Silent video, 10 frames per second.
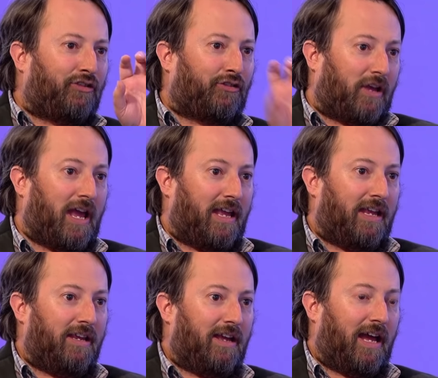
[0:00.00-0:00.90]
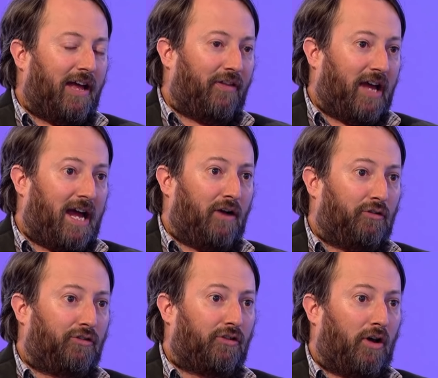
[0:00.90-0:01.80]
stay at the
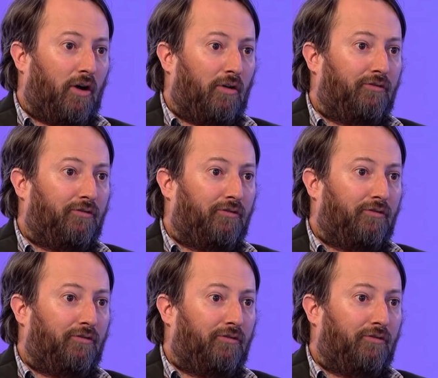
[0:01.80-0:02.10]
house of...